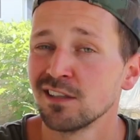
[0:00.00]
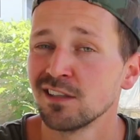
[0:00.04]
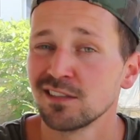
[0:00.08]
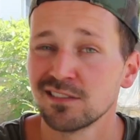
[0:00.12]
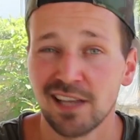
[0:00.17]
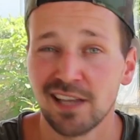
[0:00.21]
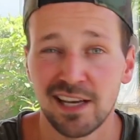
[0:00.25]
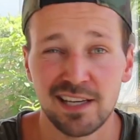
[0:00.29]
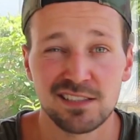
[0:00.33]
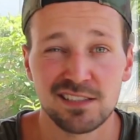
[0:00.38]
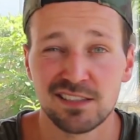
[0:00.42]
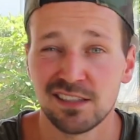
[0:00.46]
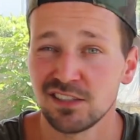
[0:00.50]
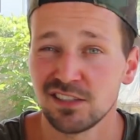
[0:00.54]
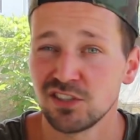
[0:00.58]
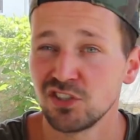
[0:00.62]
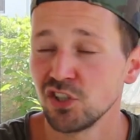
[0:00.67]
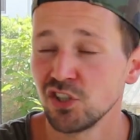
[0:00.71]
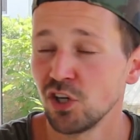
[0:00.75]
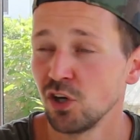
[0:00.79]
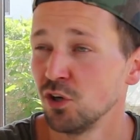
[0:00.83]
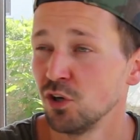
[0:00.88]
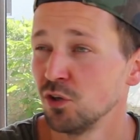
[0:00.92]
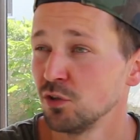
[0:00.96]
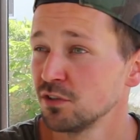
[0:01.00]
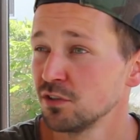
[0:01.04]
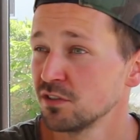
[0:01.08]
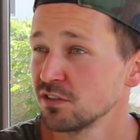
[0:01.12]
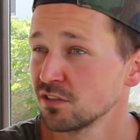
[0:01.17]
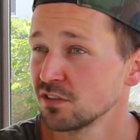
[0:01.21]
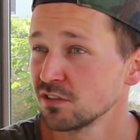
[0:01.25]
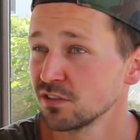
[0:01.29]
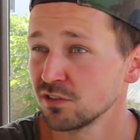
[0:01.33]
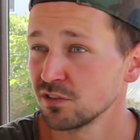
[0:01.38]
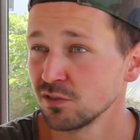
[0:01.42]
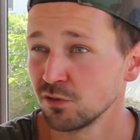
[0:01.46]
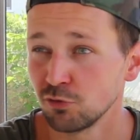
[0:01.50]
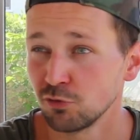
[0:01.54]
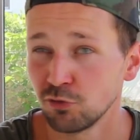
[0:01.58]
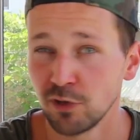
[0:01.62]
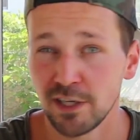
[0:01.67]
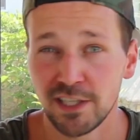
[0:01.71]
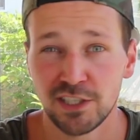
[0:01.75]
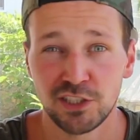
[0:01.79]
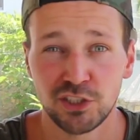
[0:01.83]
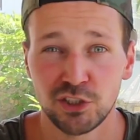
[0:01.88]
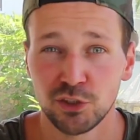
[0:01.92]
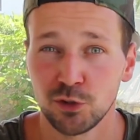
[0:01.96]
Sexist jokes,
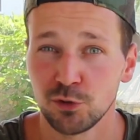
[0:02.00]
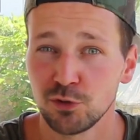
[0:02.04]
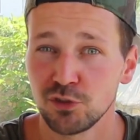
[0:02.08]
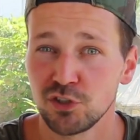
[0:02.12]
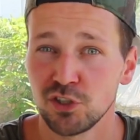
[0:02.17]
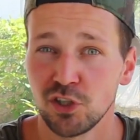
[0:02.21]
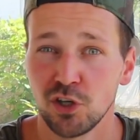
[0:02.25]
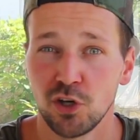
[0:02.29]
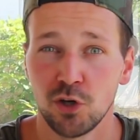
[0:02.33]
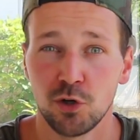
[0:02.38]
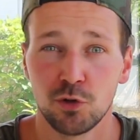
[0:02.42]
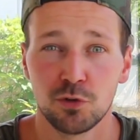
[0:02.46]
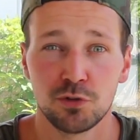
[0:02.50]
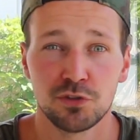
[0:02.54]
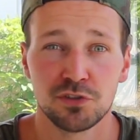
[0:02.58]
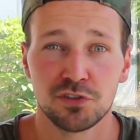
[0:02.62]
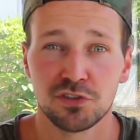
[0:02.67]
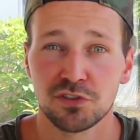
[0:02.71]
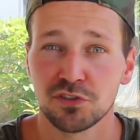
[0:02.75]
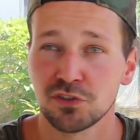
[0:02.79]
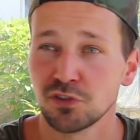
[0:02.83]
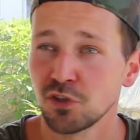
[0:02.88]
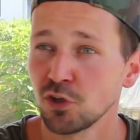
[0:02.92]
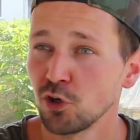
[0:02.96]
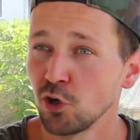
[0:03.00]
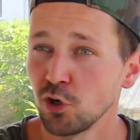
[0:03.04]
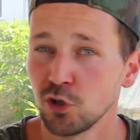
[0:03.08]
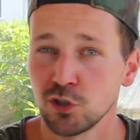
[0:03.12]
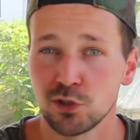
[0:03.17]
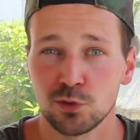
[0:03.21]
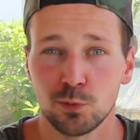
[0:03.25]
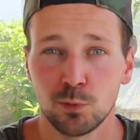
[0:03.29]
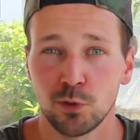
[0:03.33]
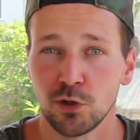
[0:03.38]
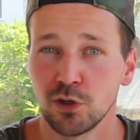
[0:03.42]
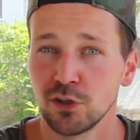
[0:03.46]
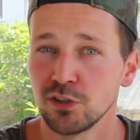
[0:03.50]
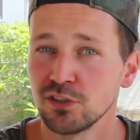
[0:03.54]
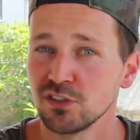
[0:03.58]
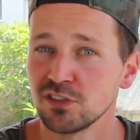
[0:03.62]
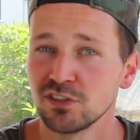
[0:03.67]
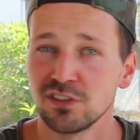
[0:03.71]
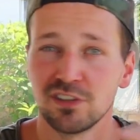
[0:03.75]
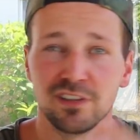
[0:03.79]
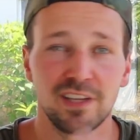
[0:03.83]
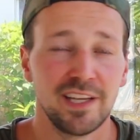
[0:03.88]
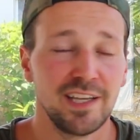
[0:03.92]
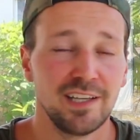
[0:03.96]
racial jokes, curse words,
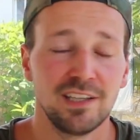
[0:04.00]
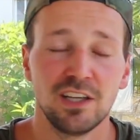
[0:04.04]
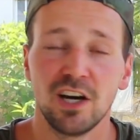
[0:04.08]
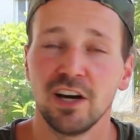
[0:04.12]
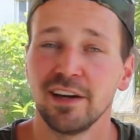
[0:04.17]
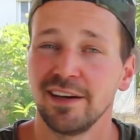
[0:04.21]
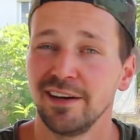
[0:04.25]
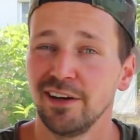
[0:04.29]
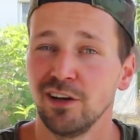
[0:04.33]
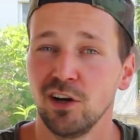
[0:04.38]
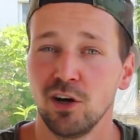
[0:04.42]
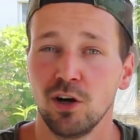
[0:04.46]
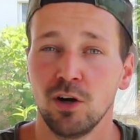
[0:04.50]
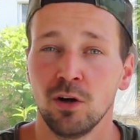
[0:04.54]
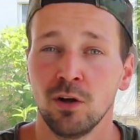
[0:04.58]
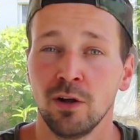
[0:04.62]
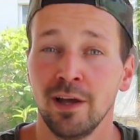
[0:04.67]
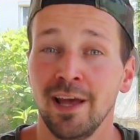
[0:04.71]
they got it all,